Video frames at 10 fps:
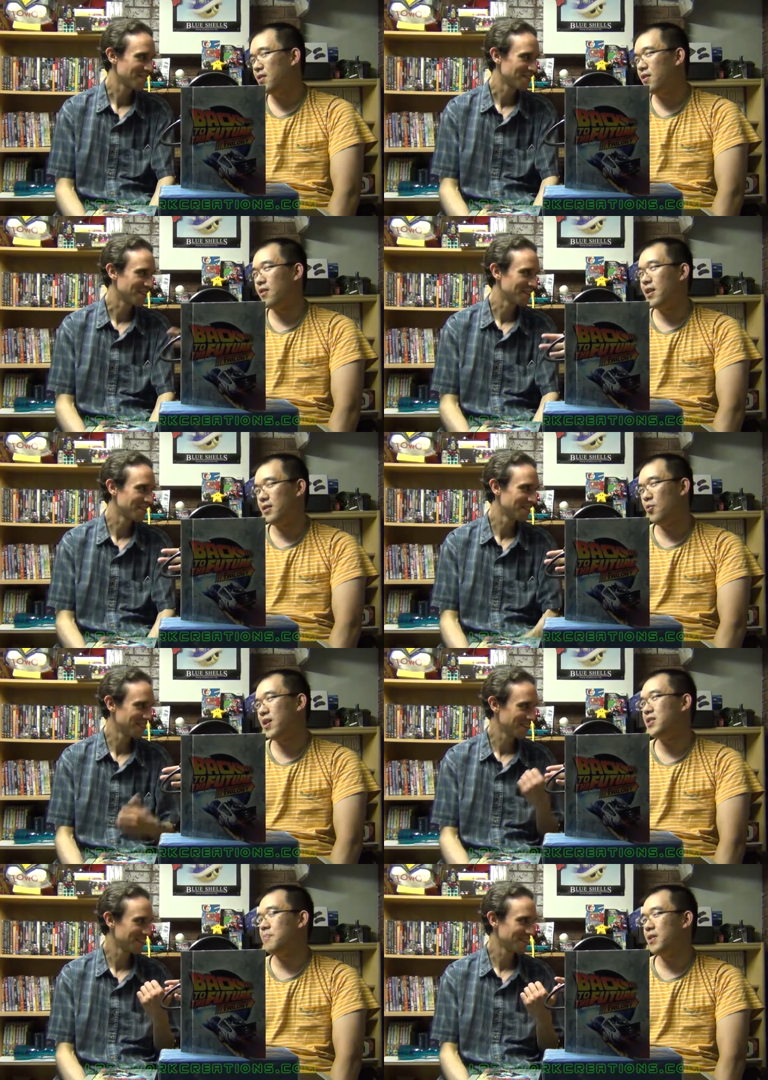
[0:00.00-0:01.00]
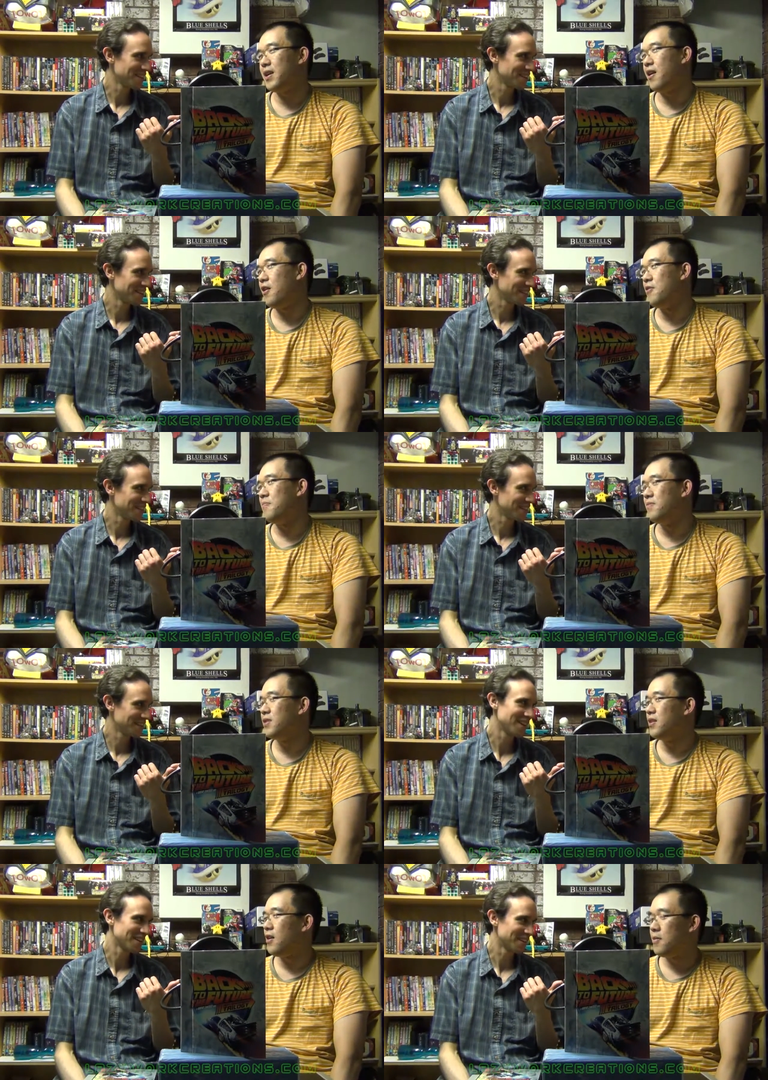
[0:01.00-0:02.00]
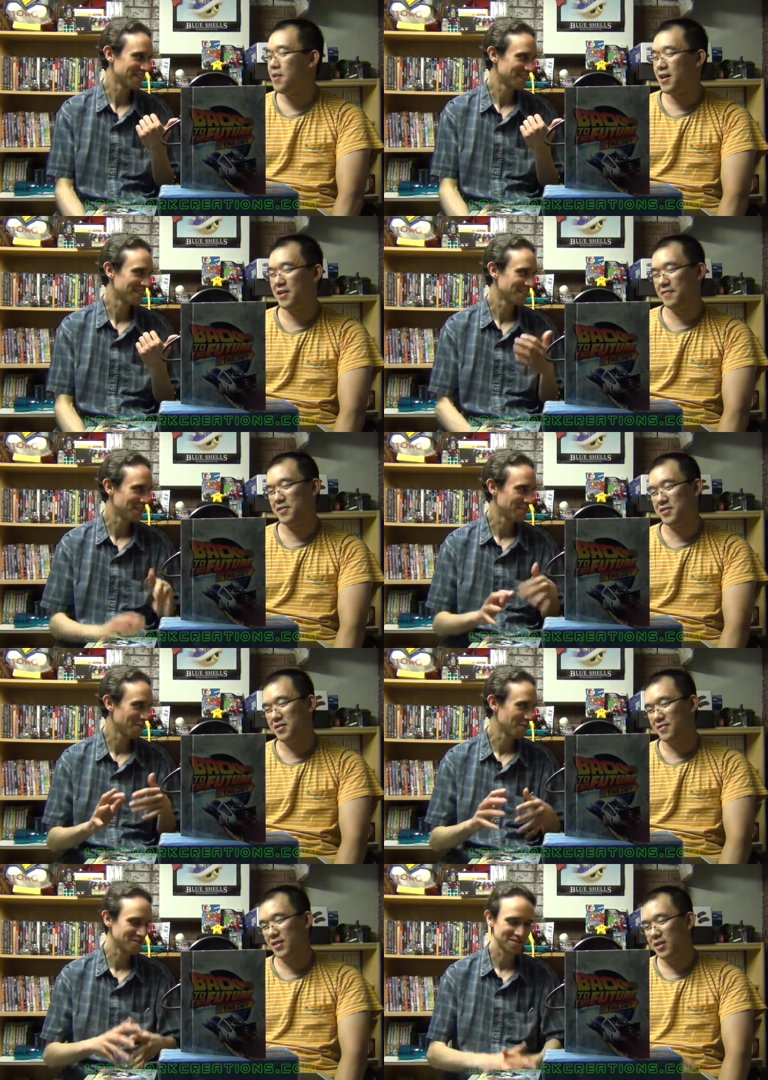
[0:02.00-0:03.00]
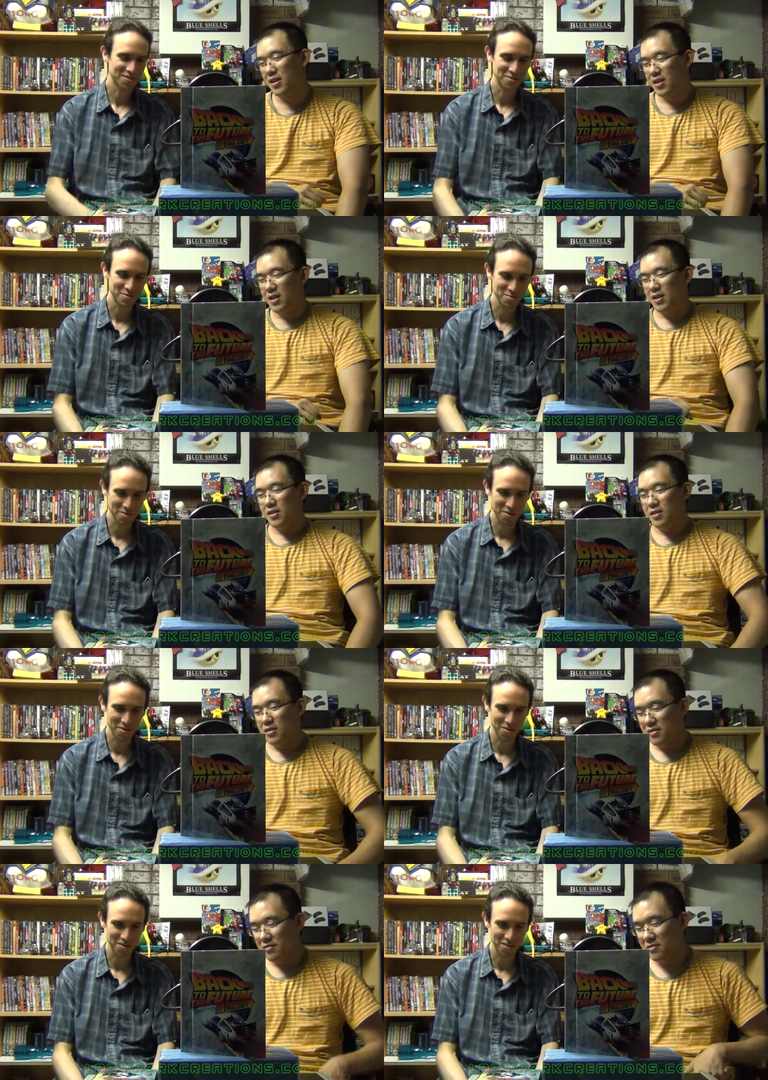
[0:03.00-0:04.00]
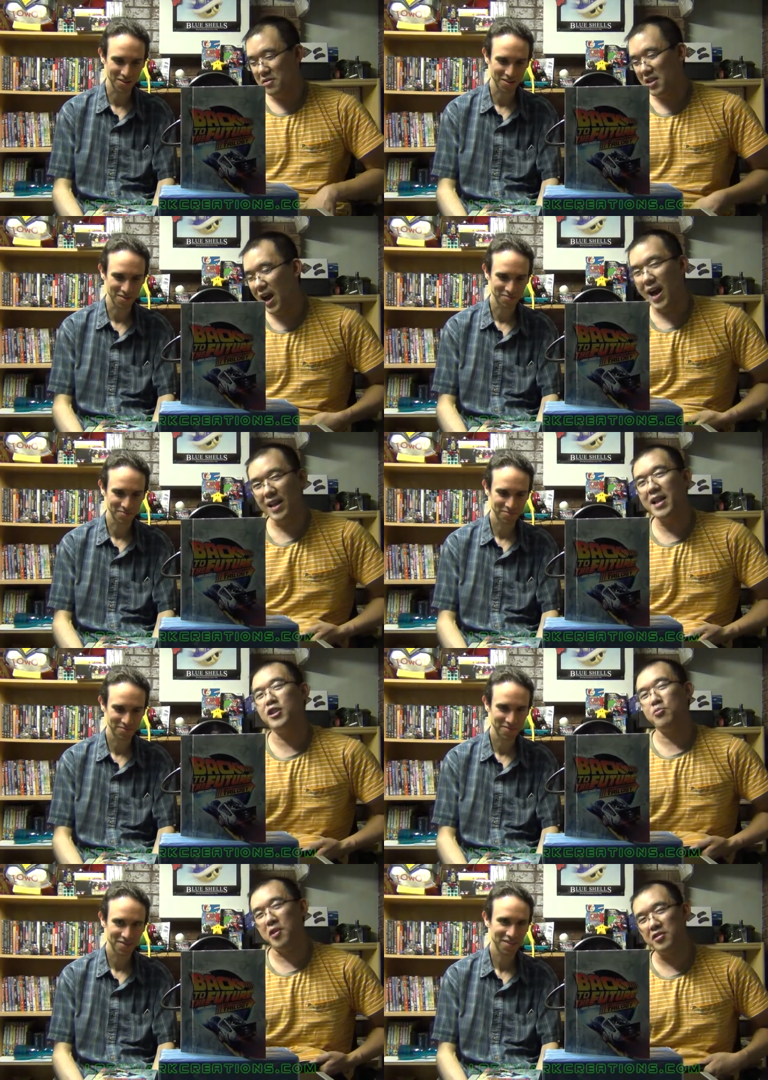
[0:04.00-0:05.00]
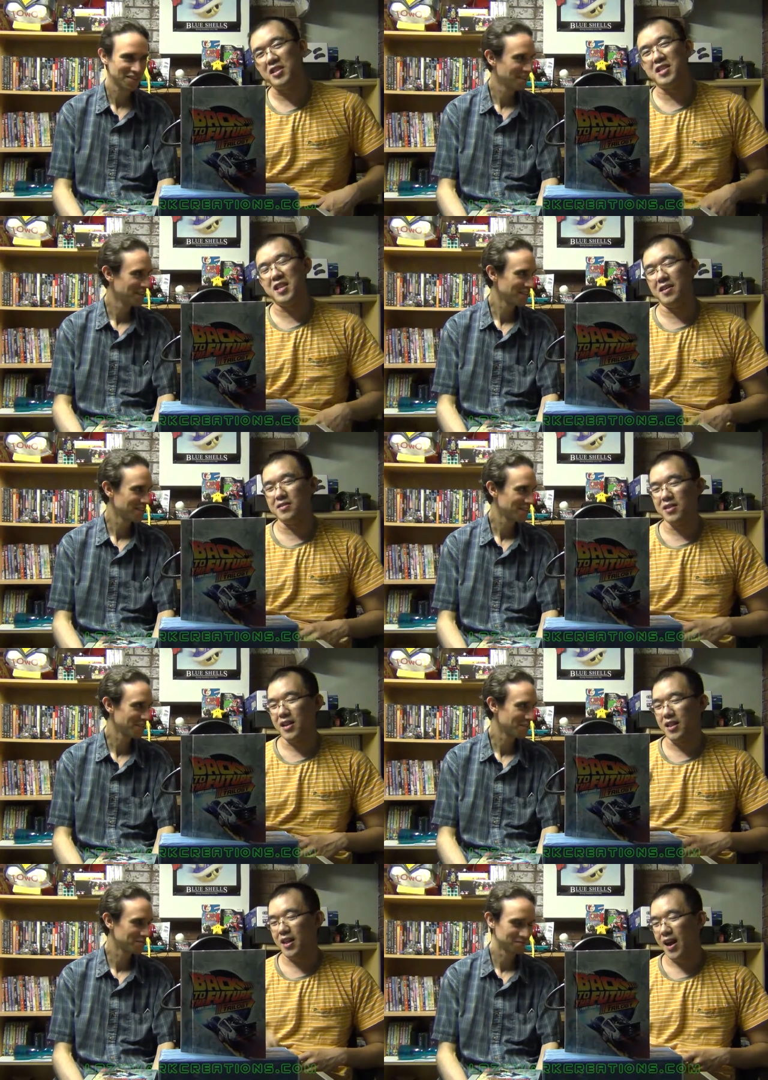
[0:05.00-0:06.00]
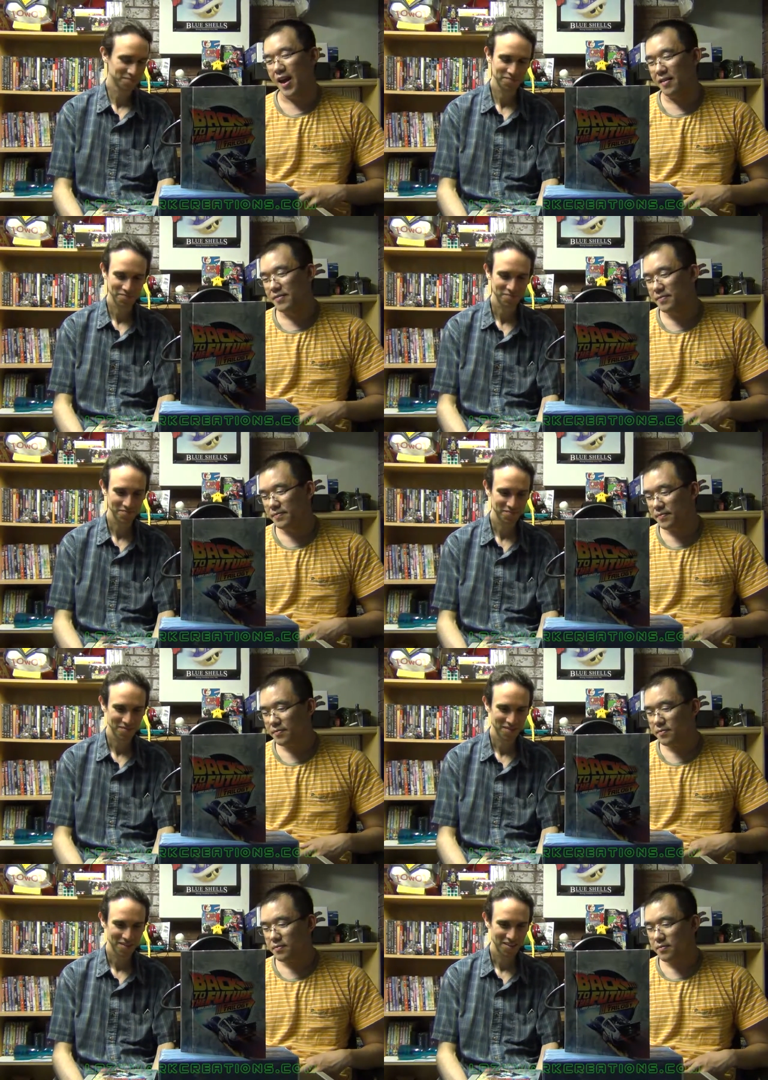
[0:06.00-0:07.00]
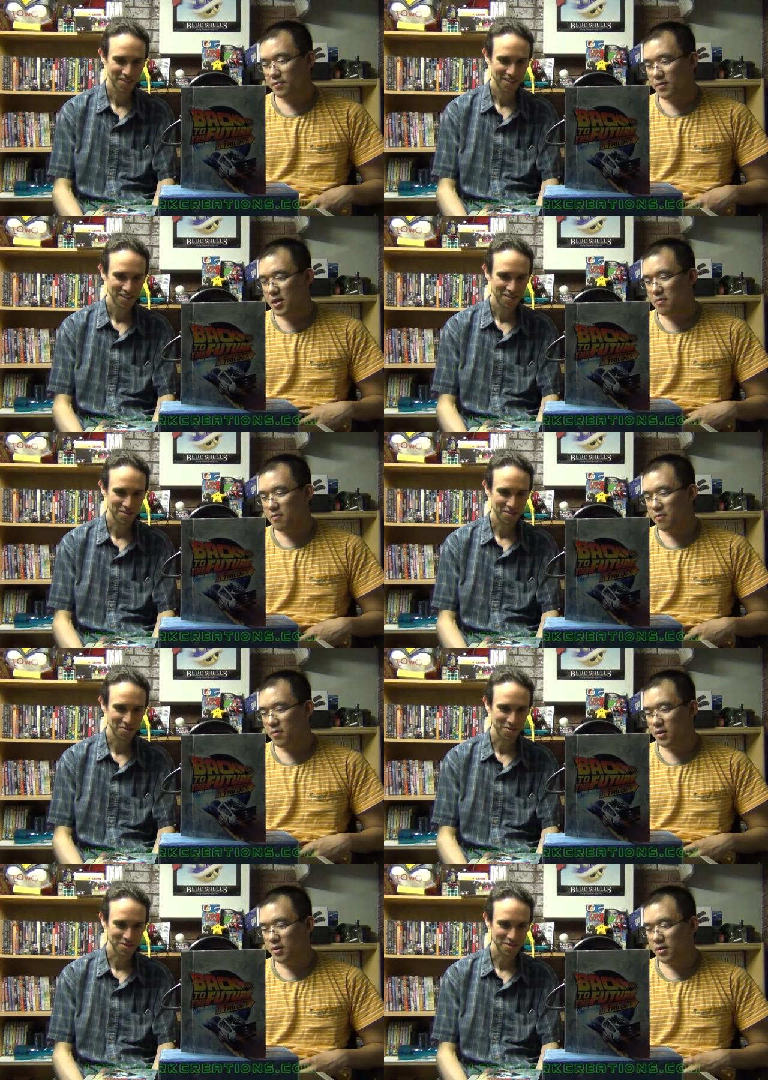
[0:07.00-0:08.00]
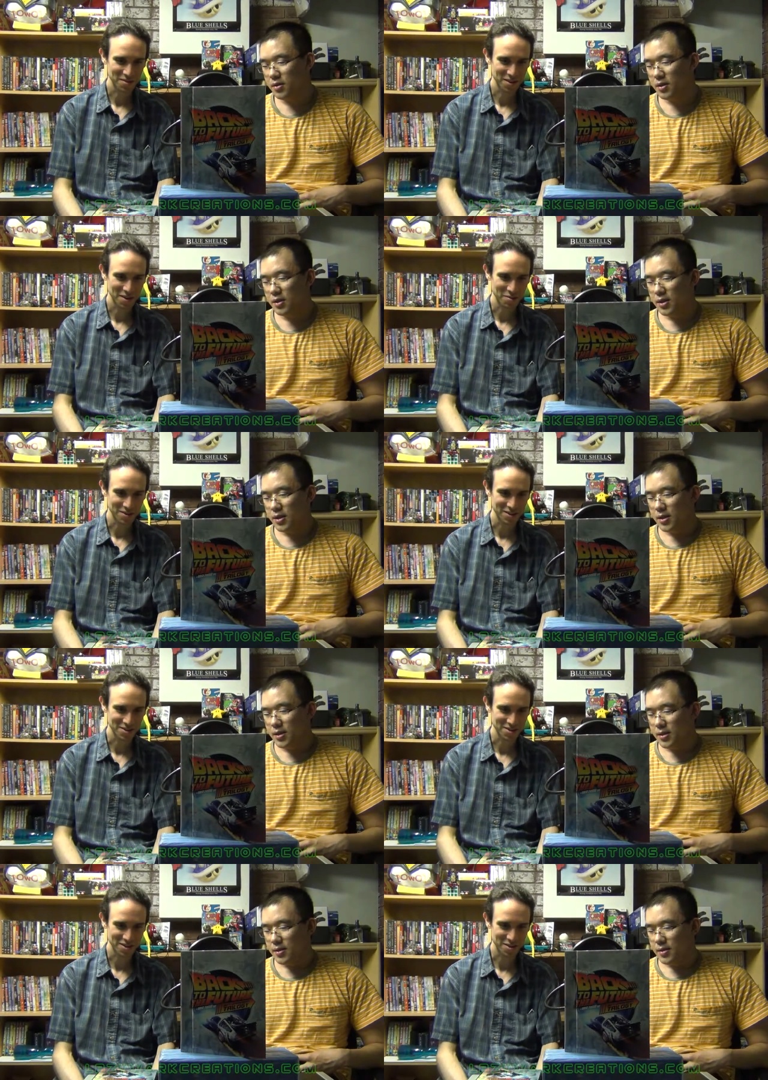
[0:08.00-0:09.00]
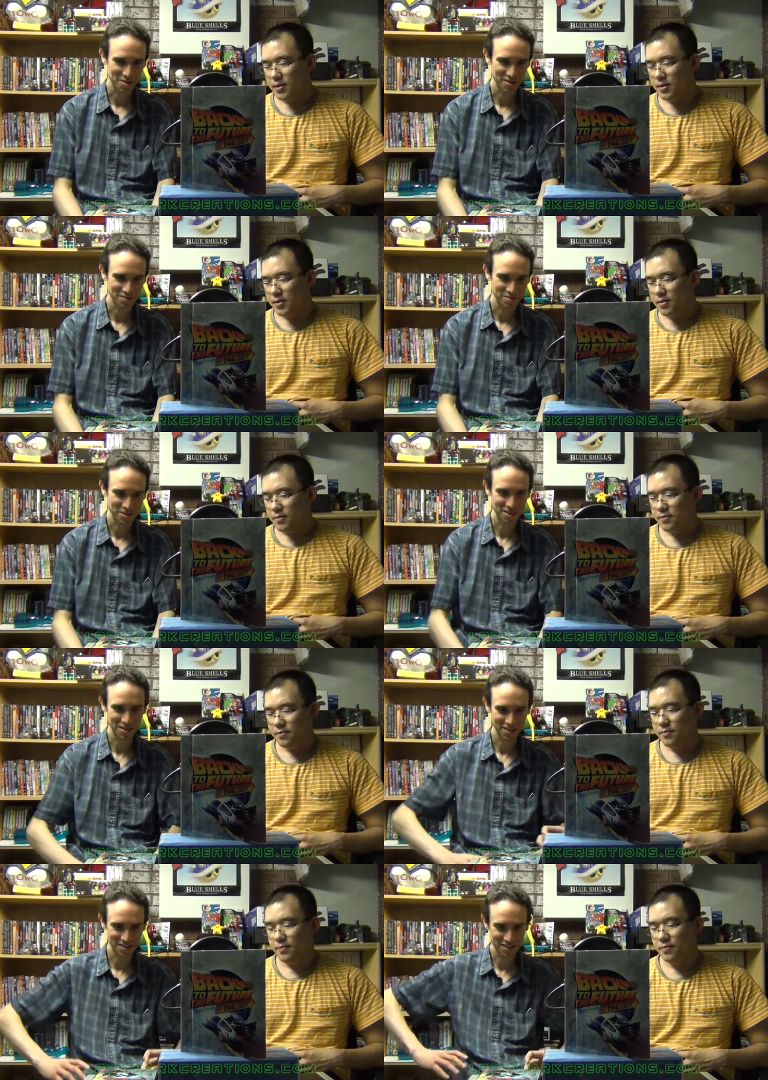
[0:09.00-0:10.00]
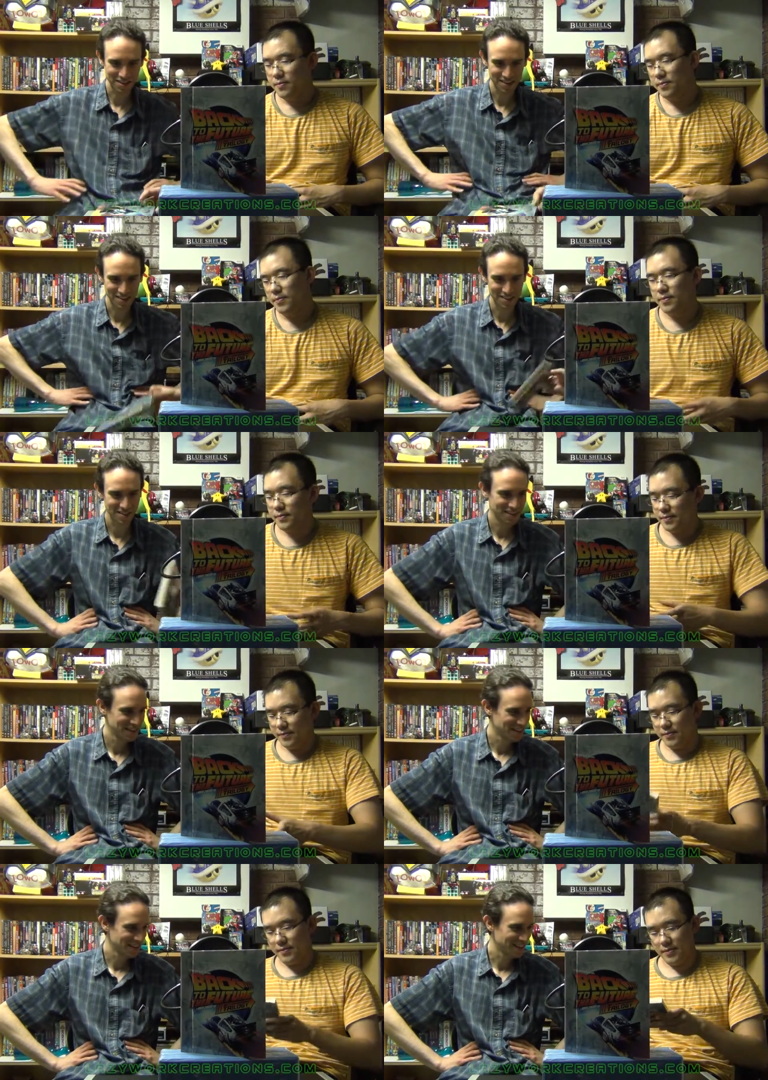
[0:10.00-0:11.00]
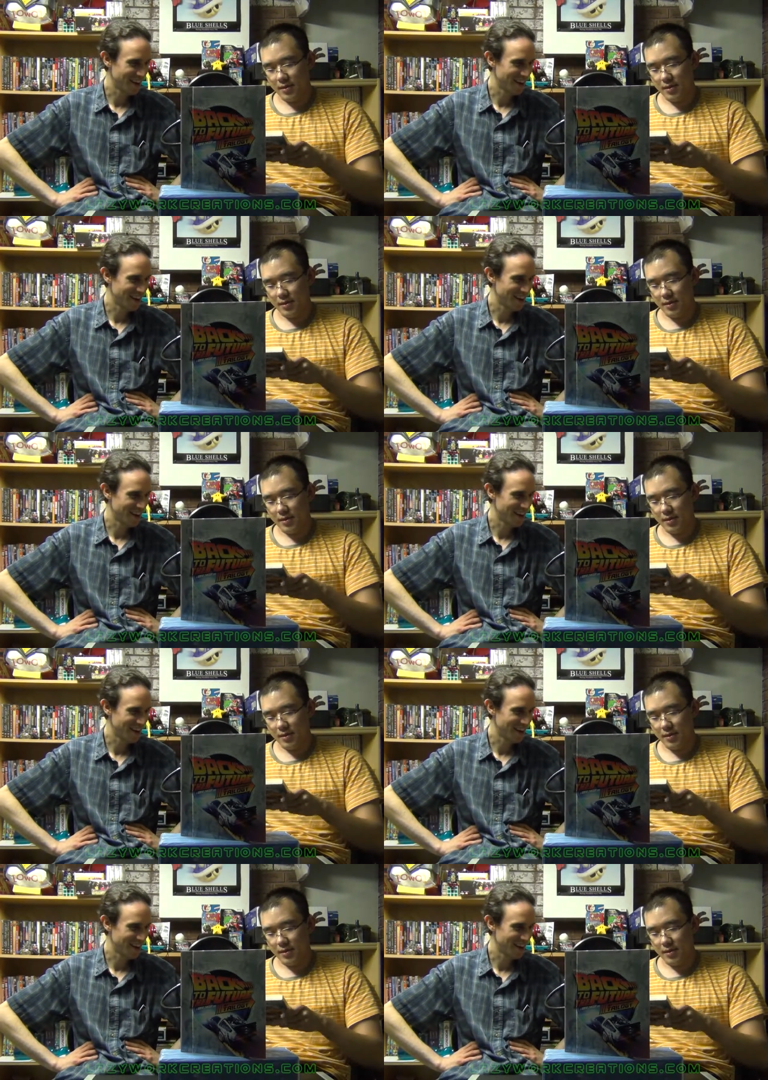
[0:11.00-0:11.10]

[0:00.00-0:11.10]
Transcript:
Speaker 1: Yeah, or in the West, they played a harm yeah, a harmonica version of Western, it, which was pretty cool. I which was neat. I, I like small details like yeah.
Speaker 2: that. Oh, what else can we touch on here? I'm trying to think. Hmm.